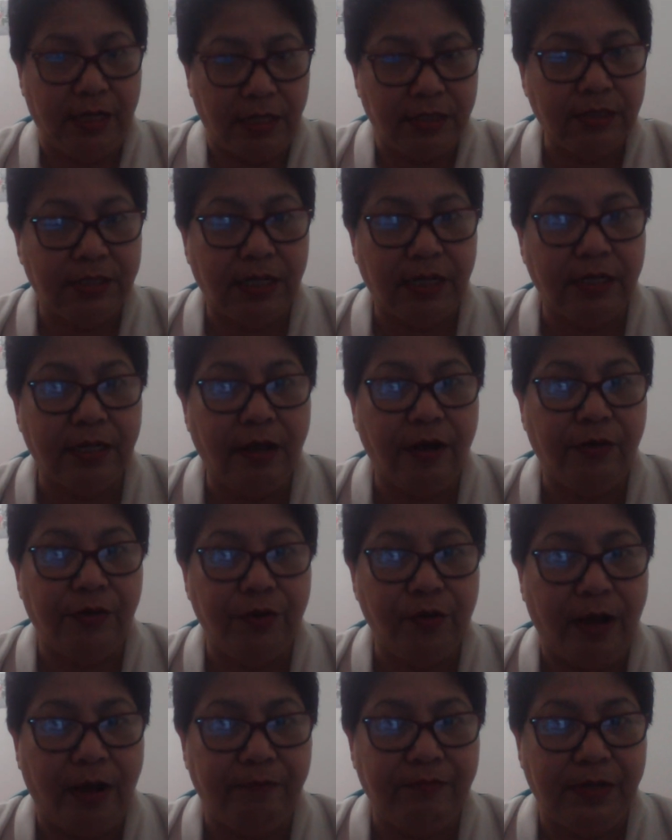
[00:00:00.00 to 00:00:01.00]
until now
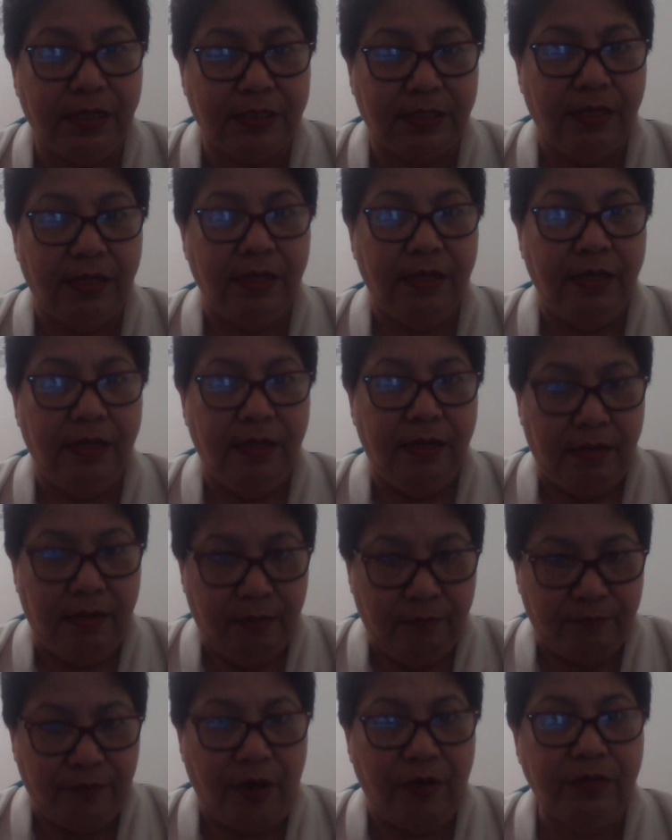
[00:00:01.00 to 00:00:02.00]
you have not
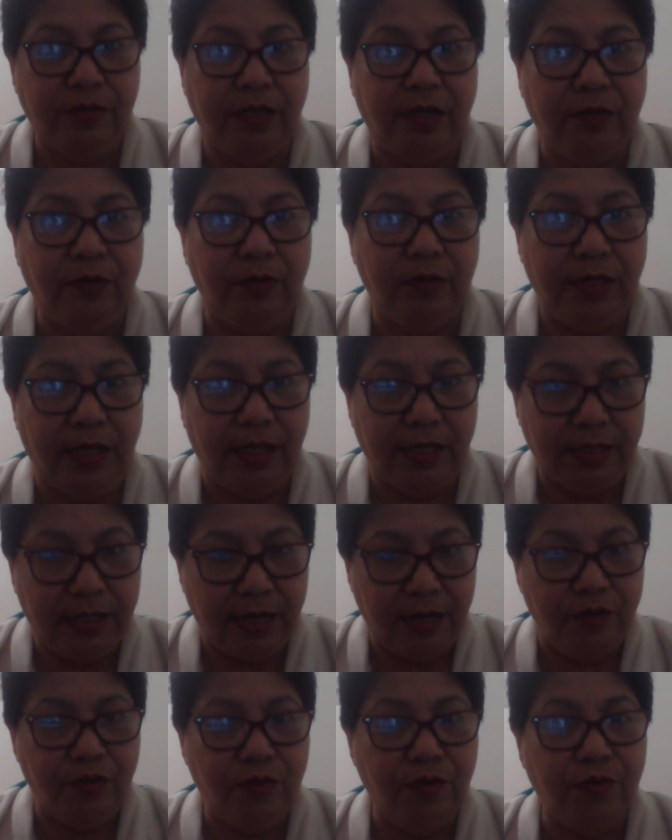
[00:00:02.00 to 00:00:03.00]
found the gold, and
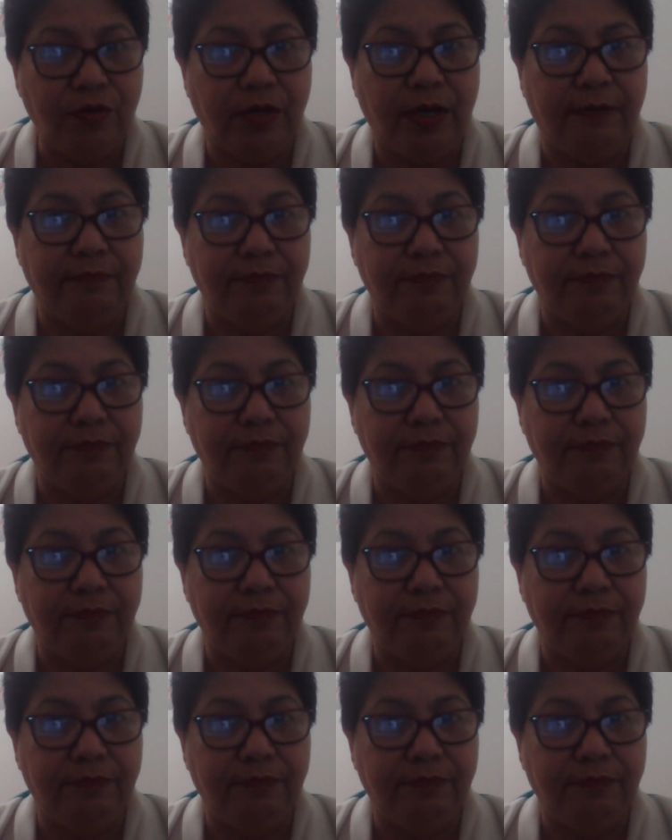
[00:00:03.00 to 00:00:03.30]
then you